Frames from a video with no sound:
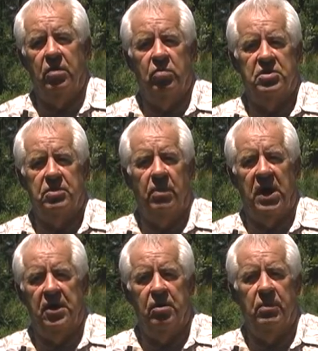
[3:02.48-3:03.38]
was a
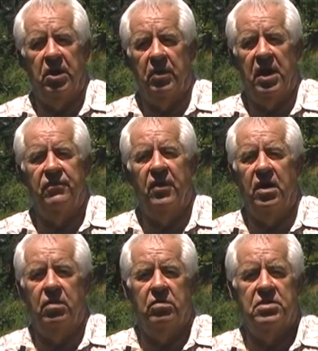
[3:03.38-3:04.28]
miner, my
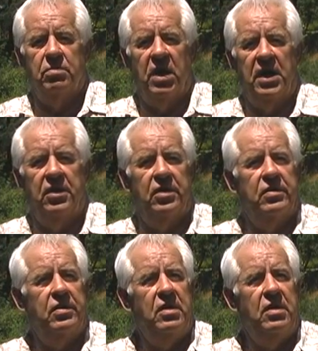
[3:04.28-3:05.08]
grandfather was a miner,